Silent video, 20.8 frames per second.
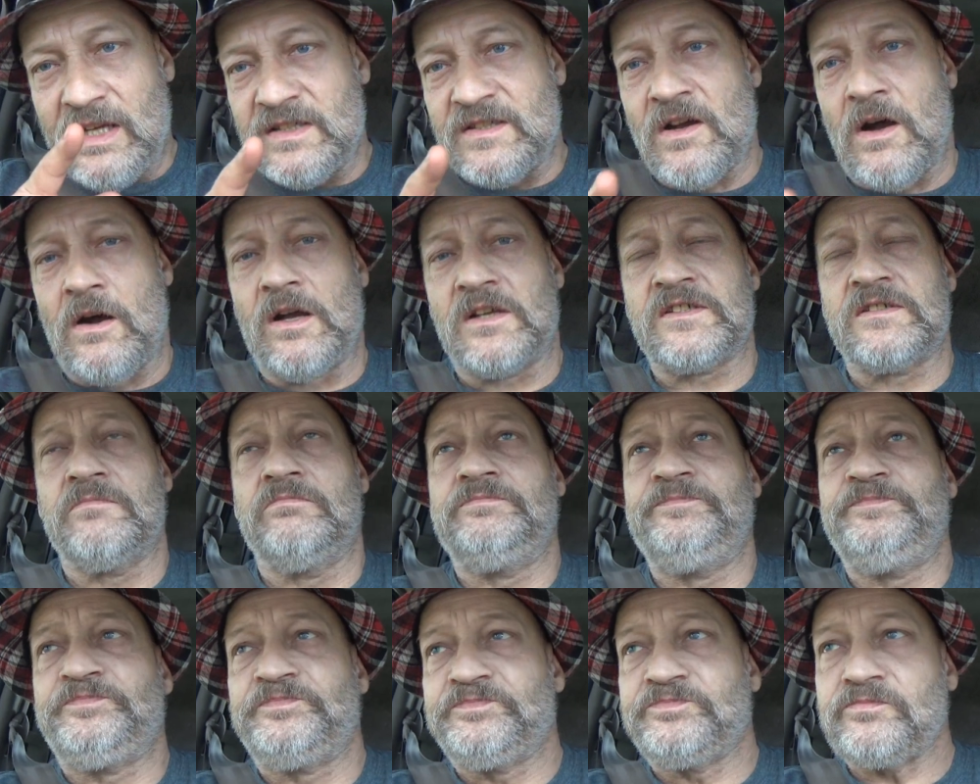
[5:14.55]
he's
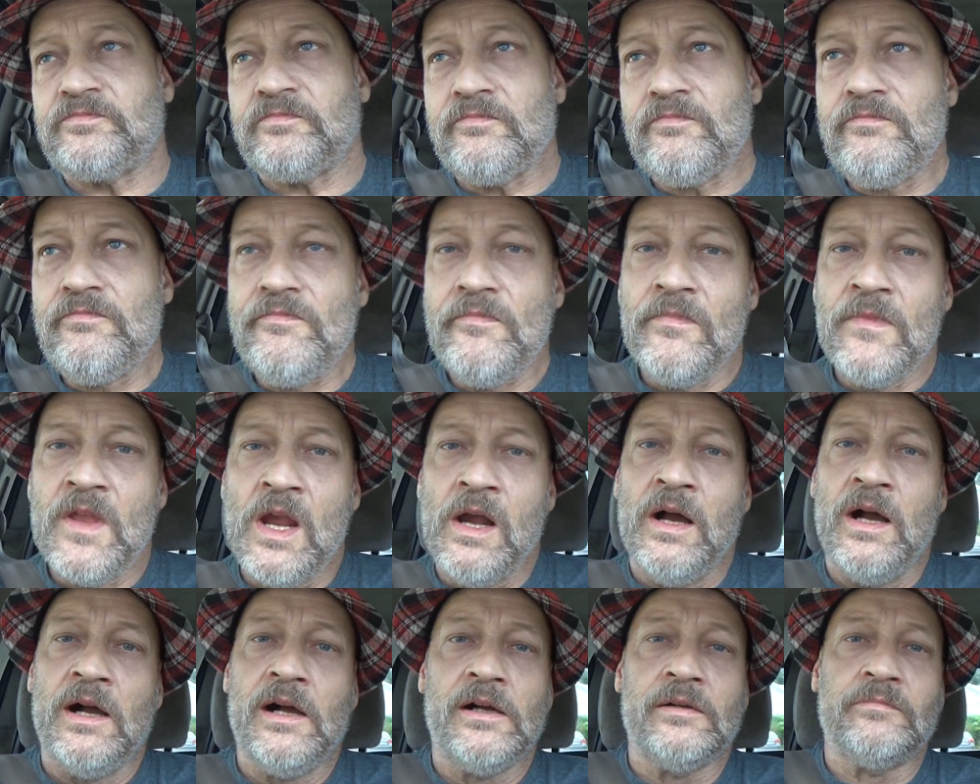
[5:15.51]
awesome.
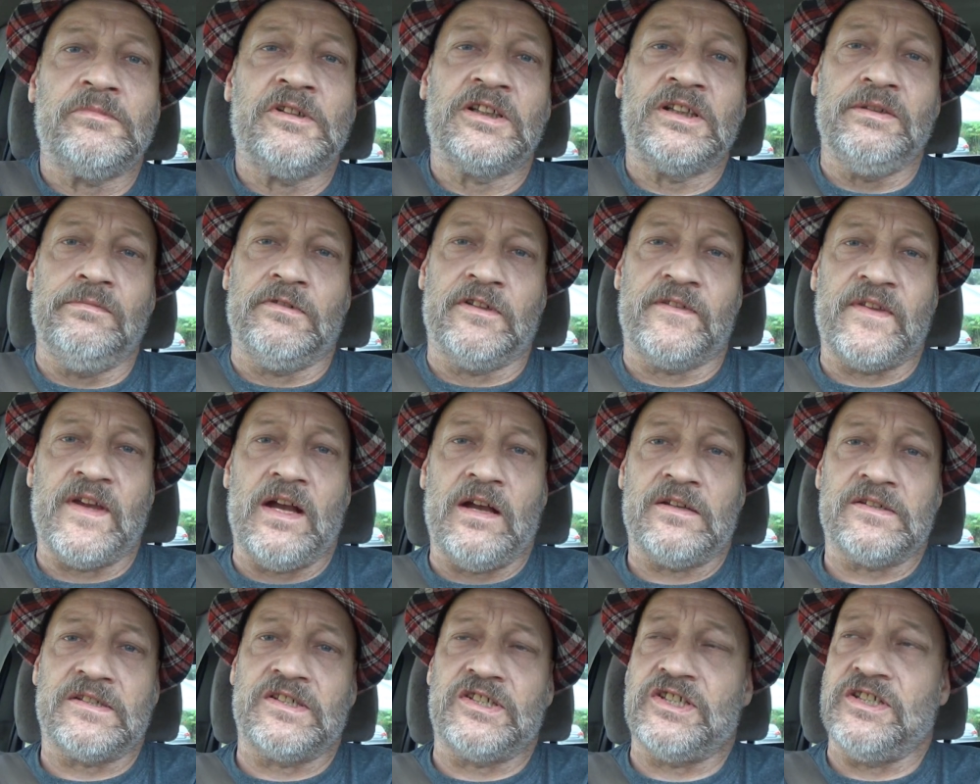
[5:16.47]
Uh, Monkey one
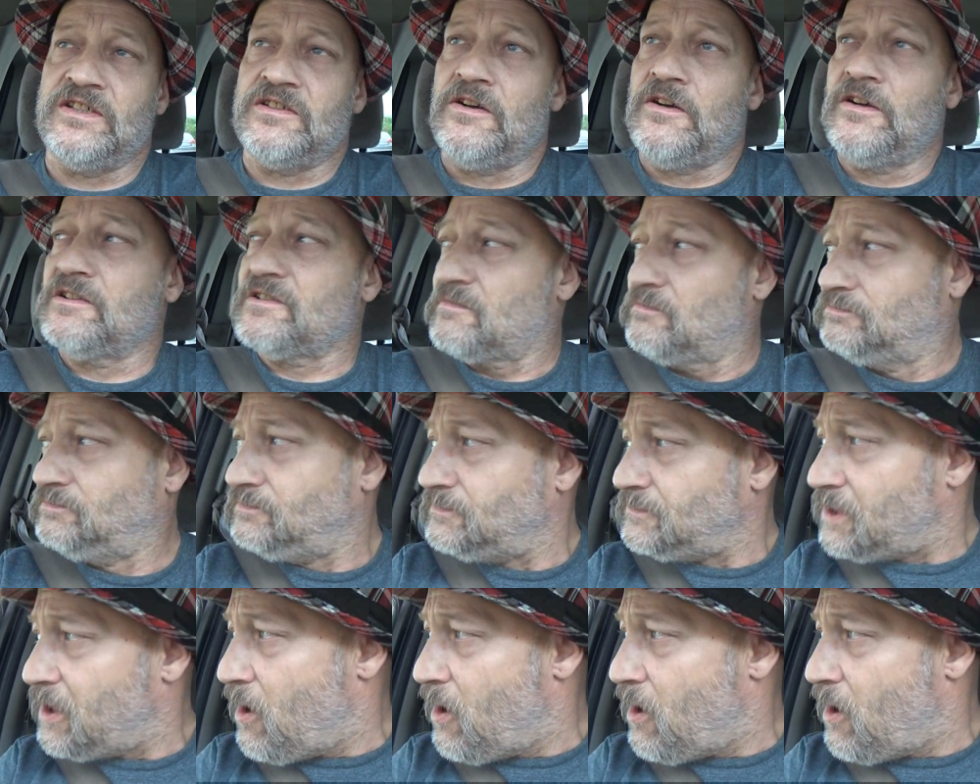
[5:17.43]
thousand, she's awesome.